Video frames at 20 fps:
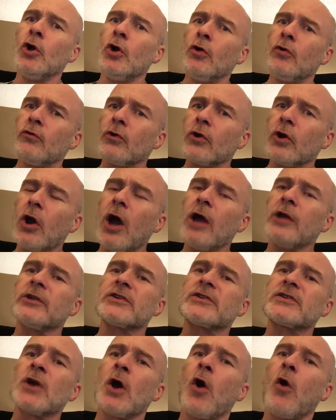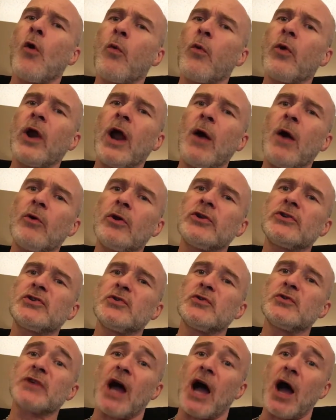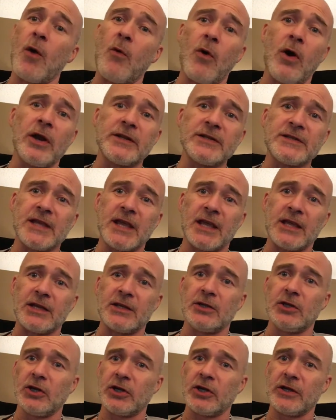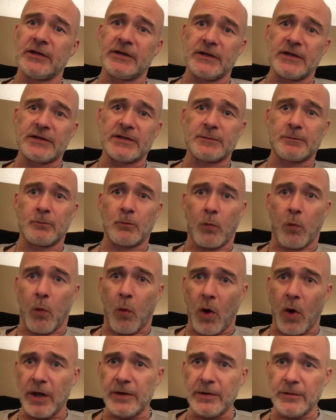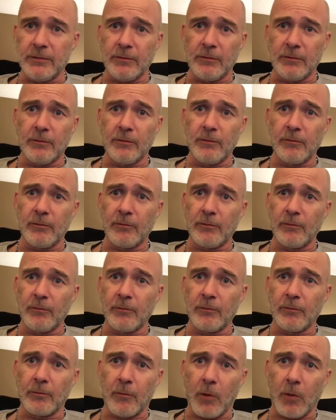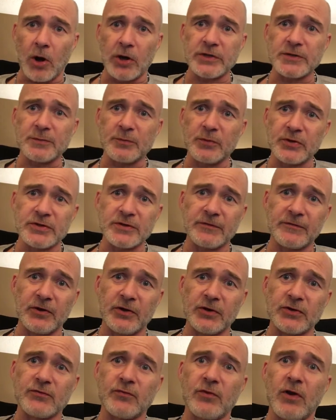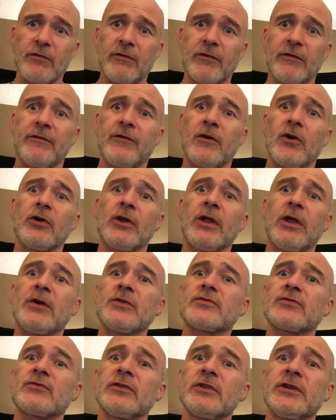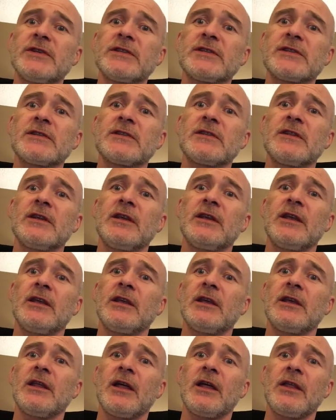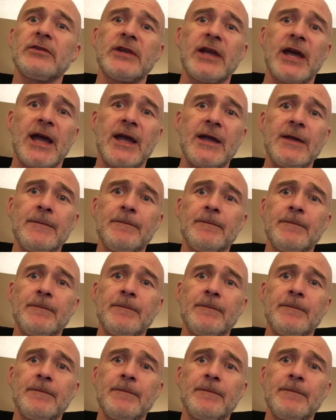Regardless, what I want to do is I want to take a look at this one Mars Perseverance Rover photo that was released the other day,